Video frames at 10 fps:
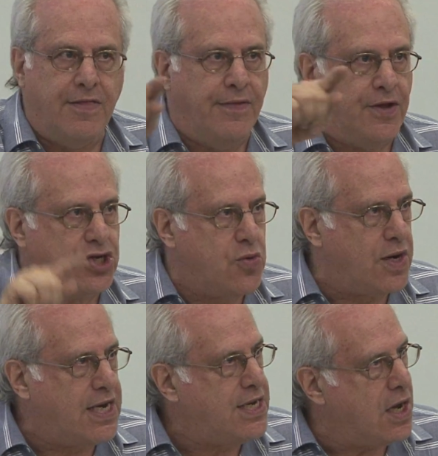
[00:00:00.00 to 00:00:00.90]
than the
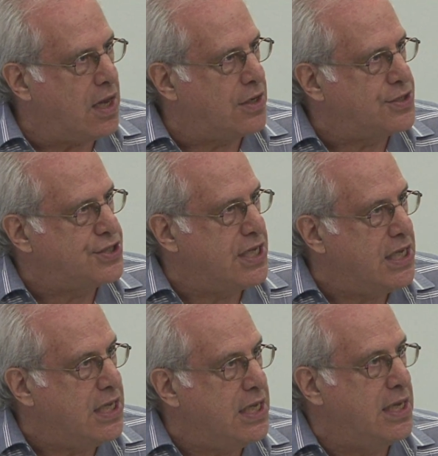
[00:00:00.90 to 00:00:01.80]
$20
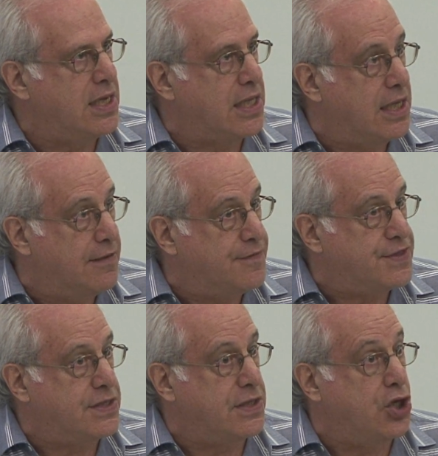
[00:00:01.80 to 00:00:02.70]
he
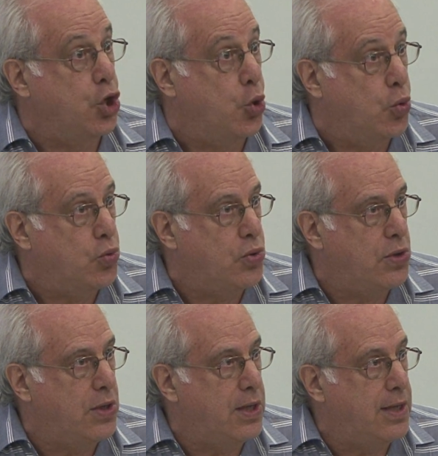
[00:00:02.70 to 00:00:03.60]
gives you.
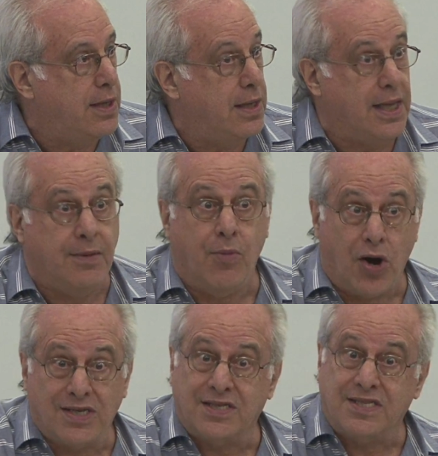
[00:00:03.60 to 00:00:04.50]
In
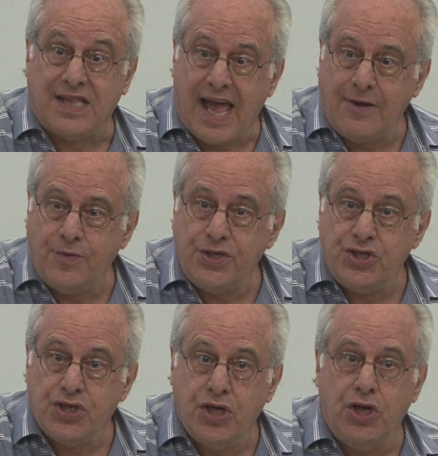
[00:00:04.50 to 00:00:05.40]
Marx's
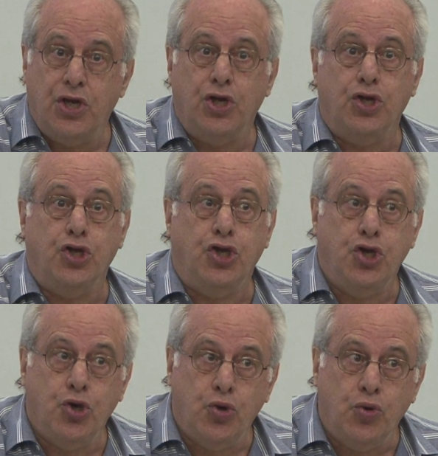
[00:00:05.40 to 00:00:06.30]
language,
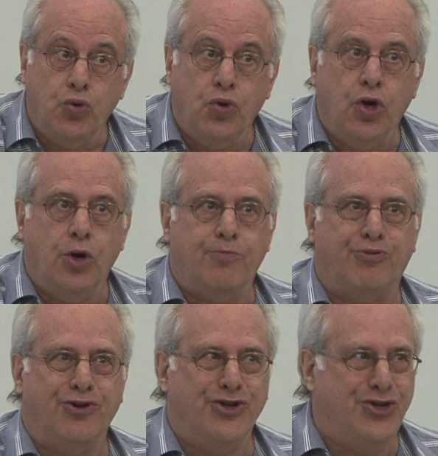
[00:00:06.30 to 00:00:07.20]
you
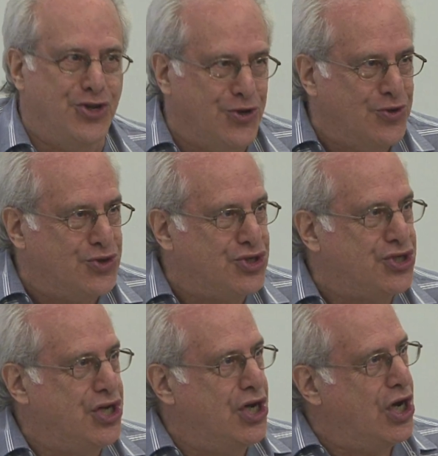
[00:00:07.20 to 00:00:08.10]

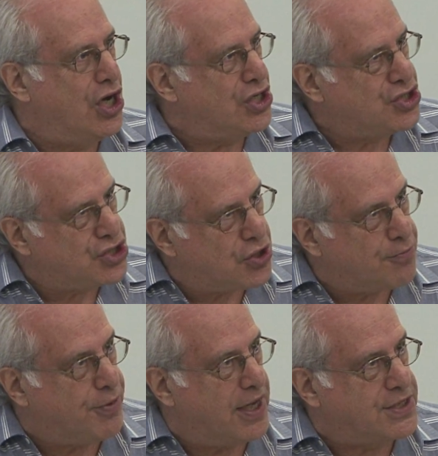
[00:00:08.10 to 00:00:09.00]
produce a
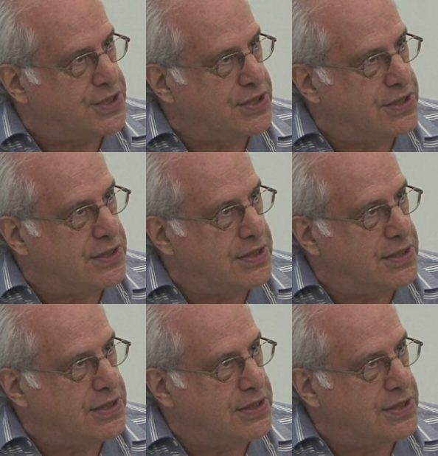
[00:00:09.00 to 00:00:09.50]
surplus.